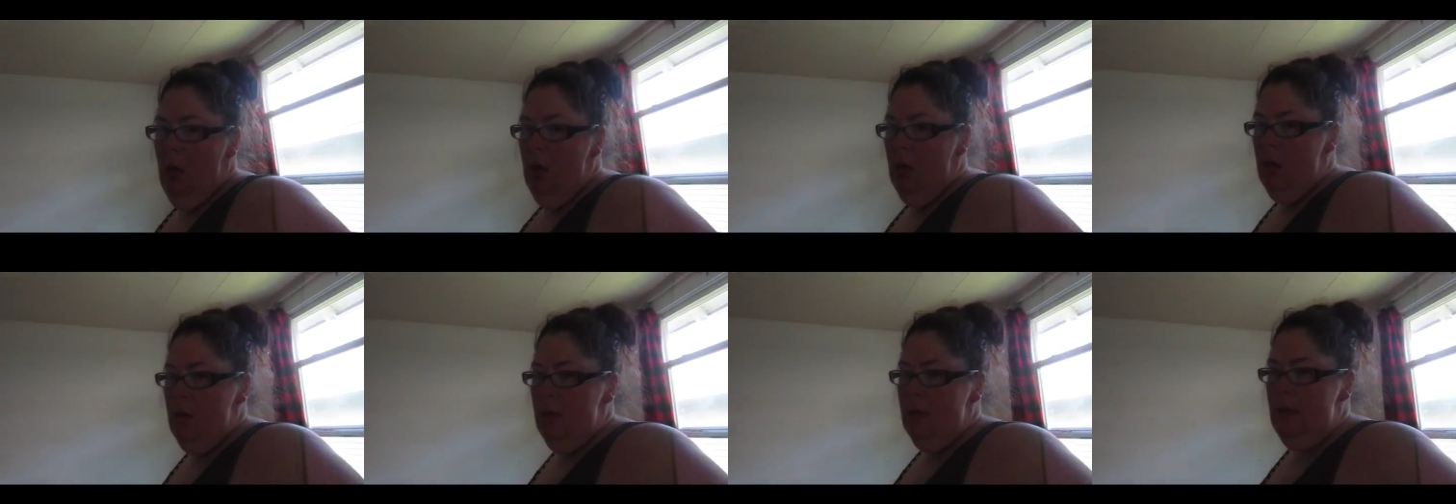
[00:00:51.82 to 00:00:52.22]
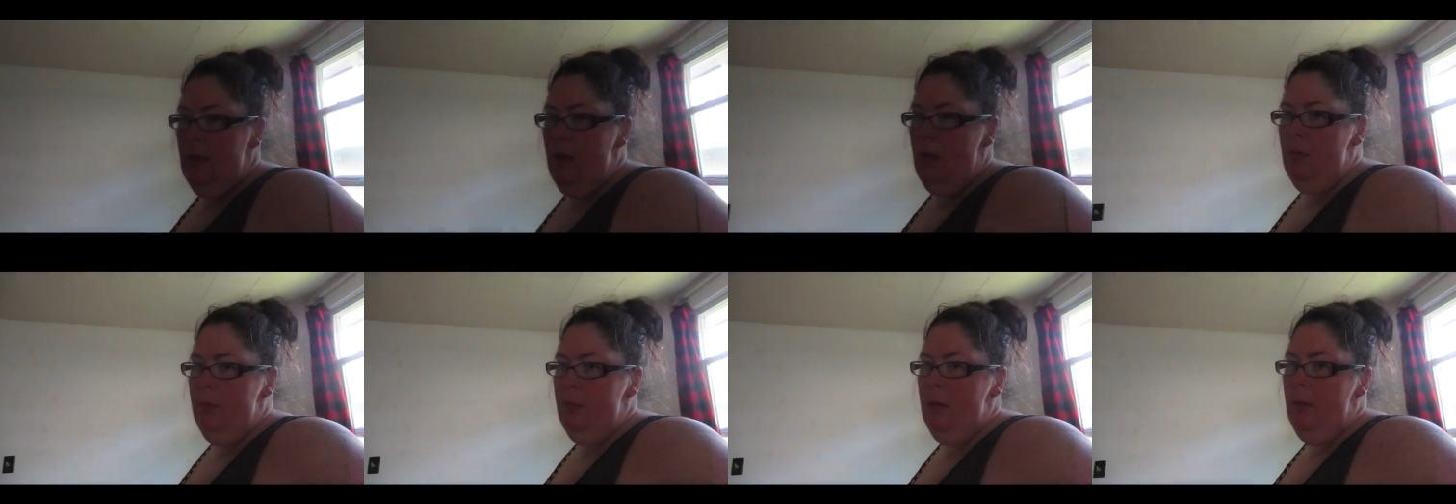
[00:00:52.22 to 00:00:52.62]
Because
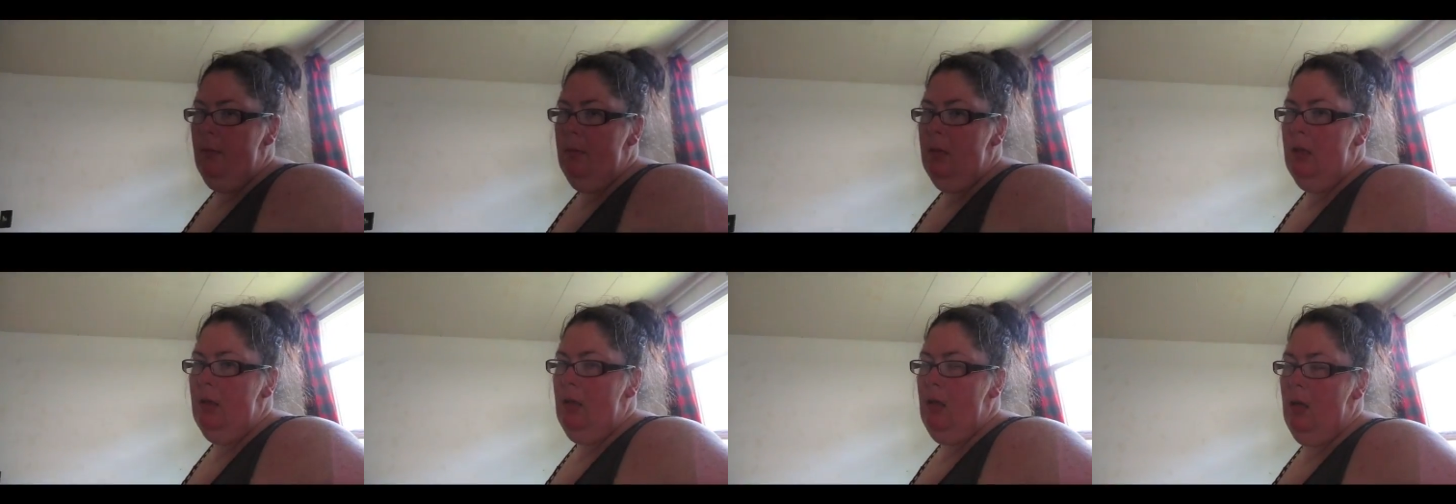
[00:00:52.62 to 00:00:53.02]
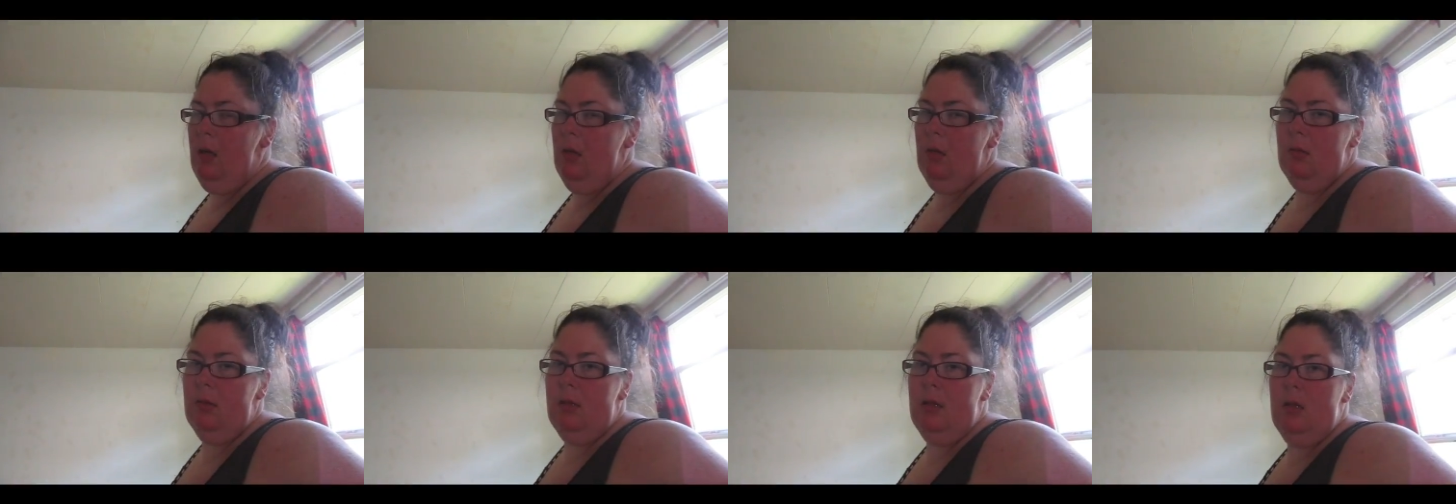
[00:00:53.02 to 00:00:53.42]
now I'm coming in the
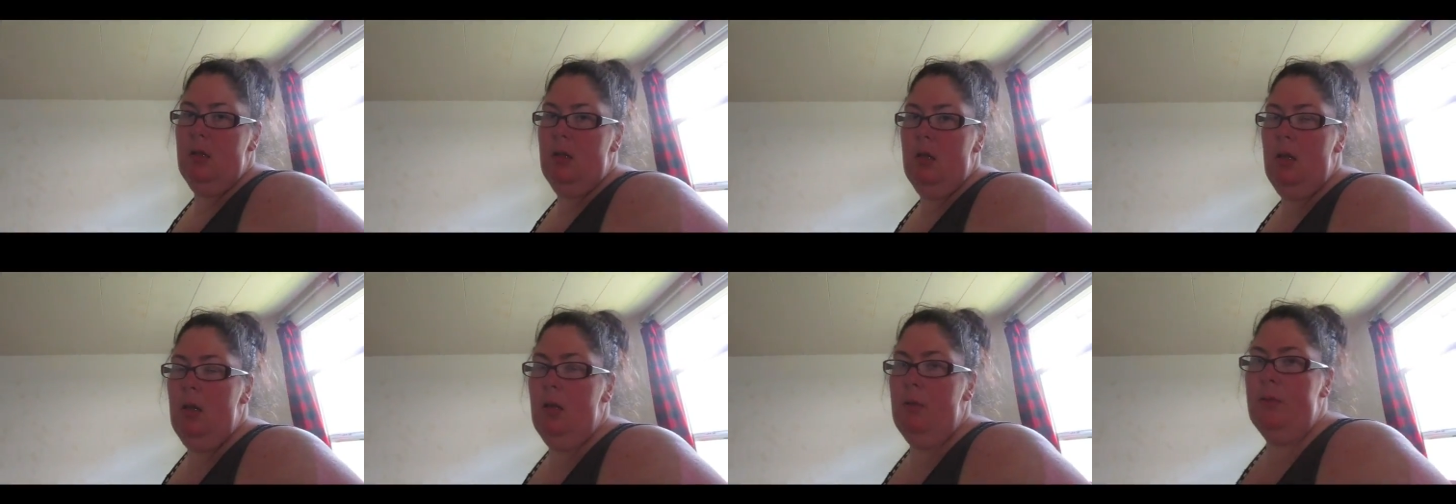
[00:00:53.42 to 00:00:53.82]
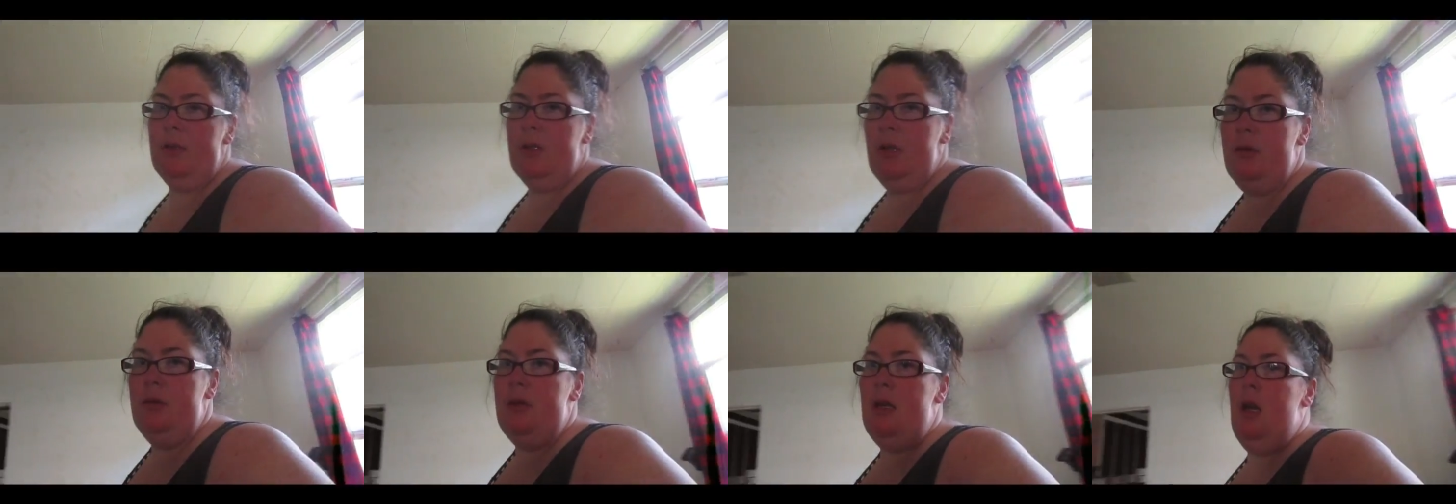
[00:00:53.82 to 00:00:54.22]
house and I'm
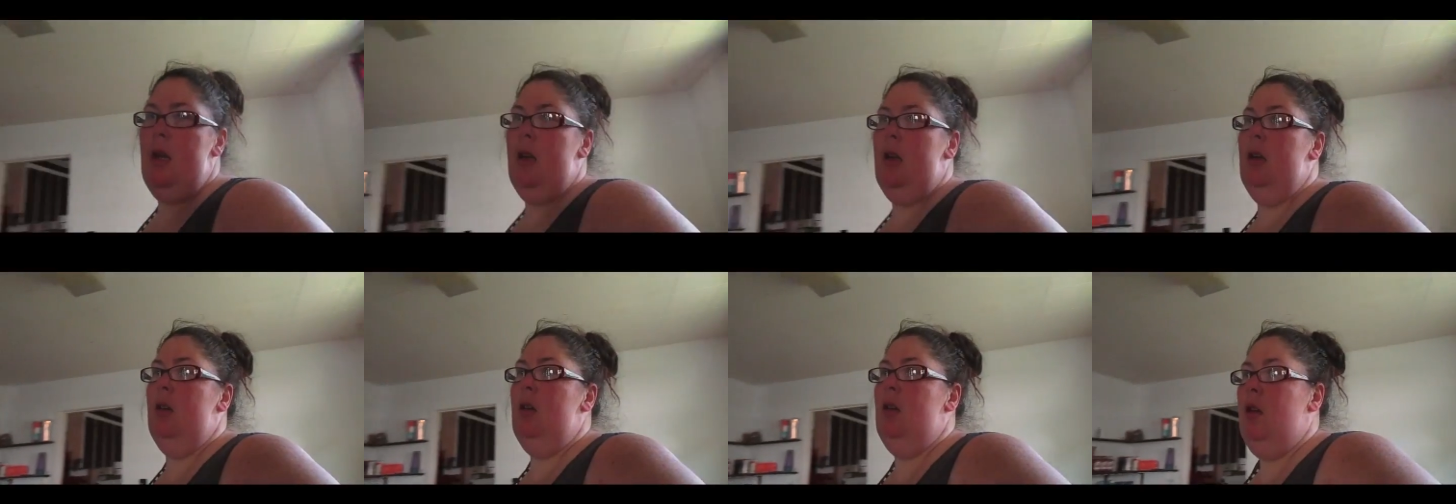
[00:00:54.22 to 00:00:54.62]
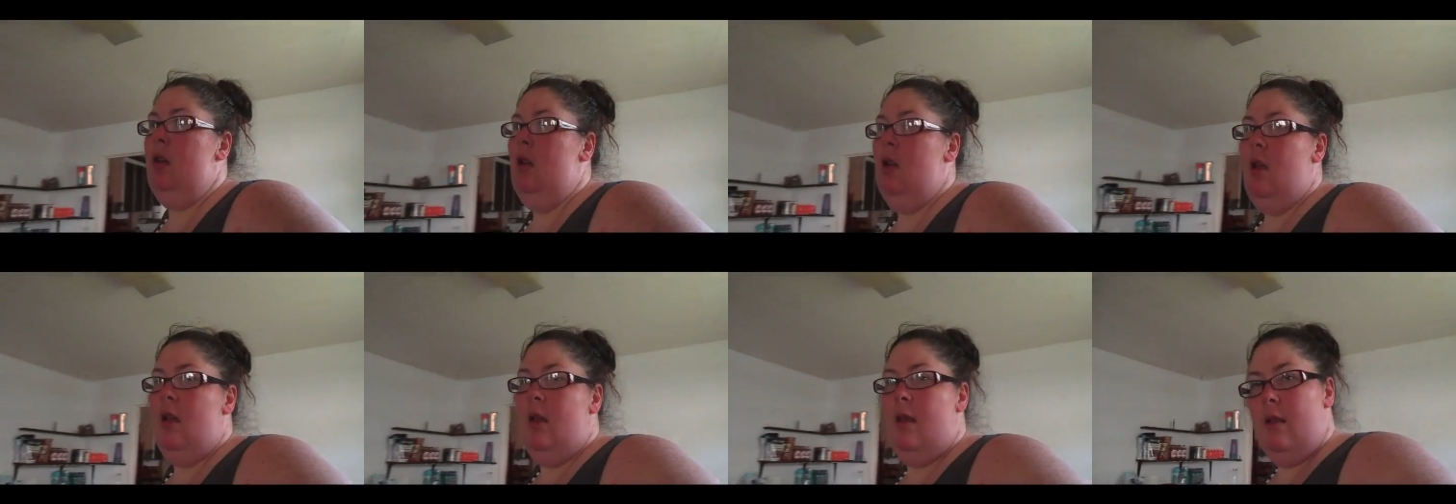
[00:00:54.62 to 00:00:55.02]
so tired
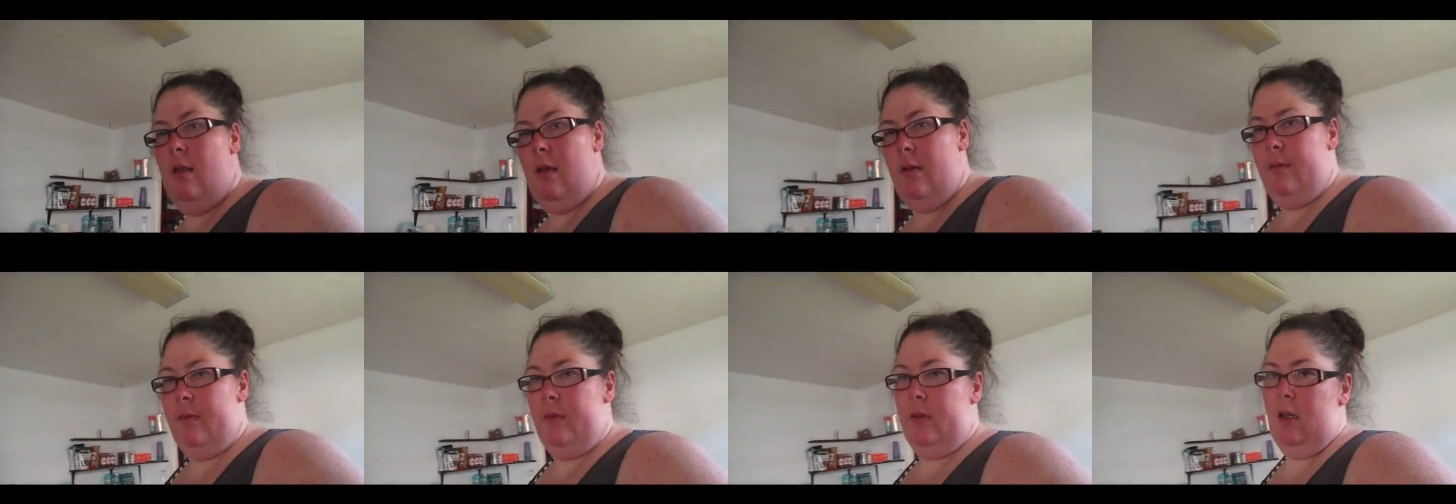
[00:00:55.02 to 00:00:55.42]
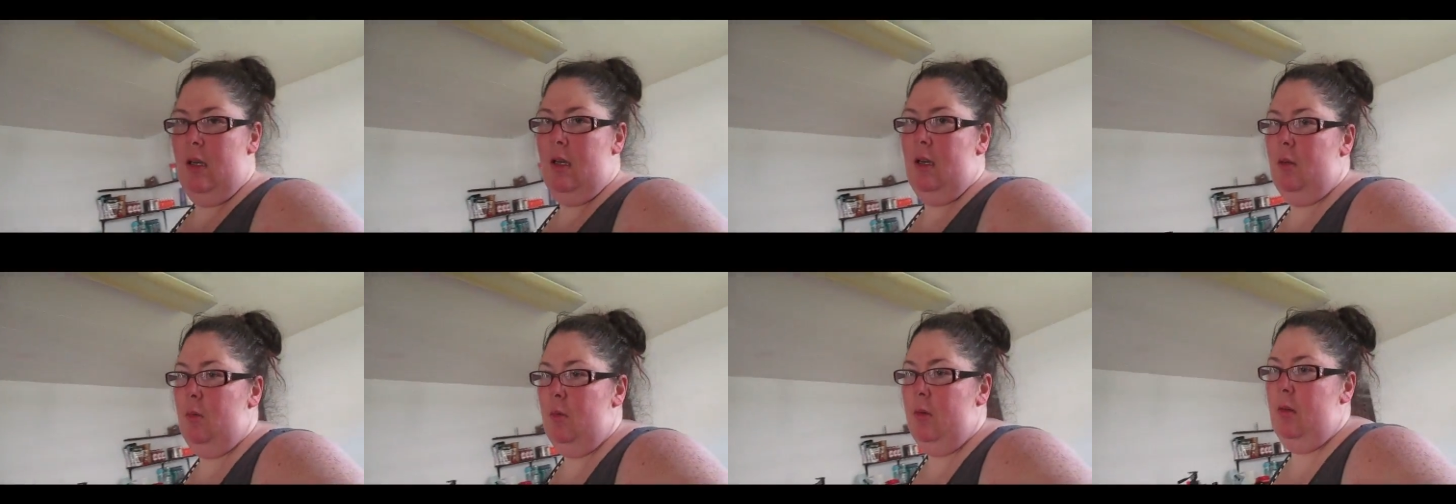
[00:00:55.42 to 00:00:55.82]
that I'm
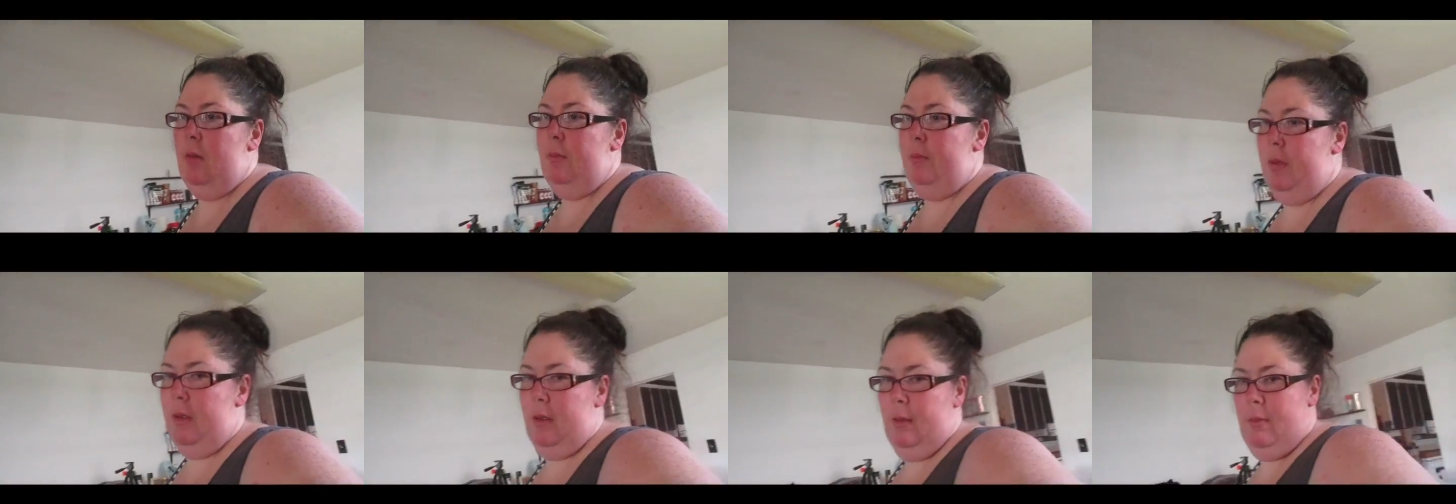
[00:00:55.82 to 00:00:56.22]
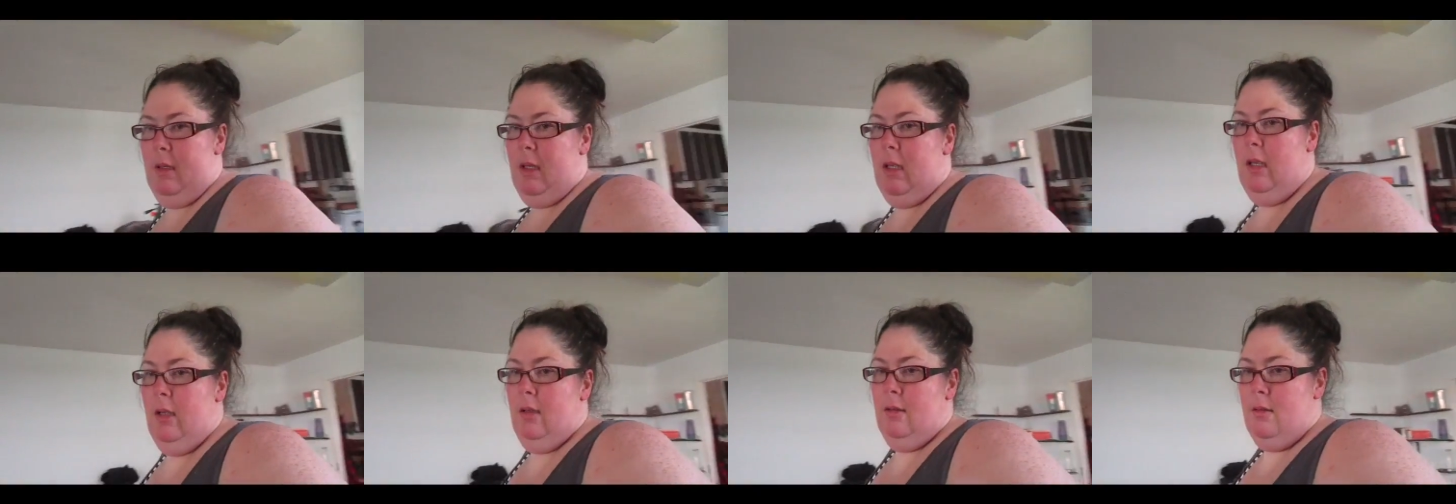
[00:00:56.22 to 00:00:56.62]
forgetting where I'm putting my
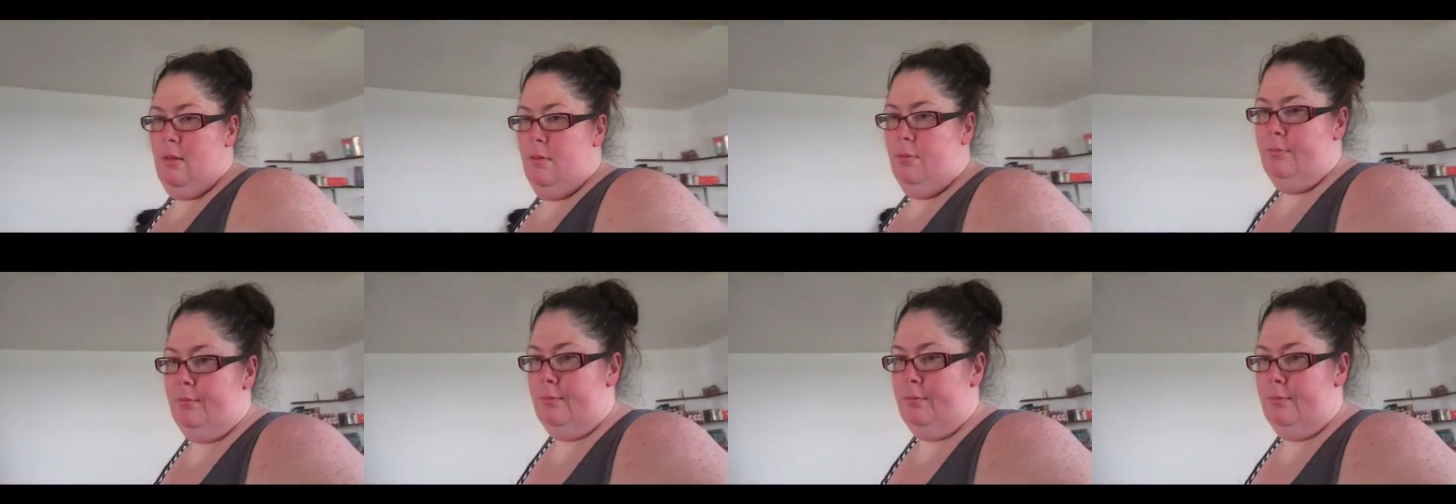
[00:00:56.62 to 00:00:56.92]
keys.